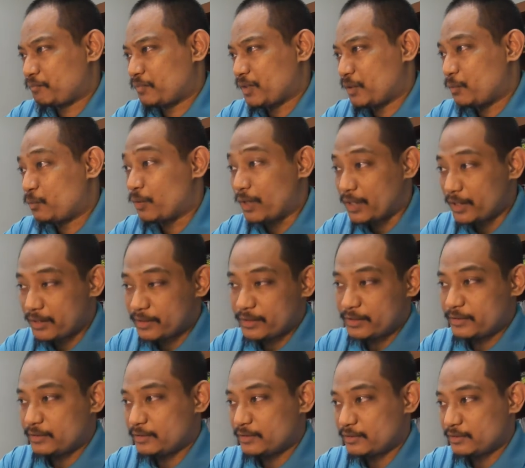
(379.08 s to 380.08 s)
Why?
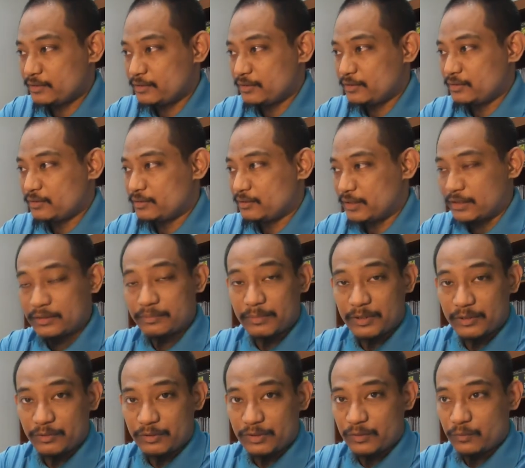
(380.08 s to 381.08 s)
That's
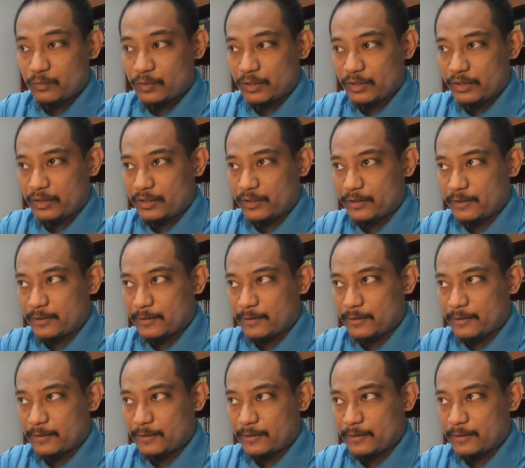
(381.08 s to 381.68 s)
my question. Why?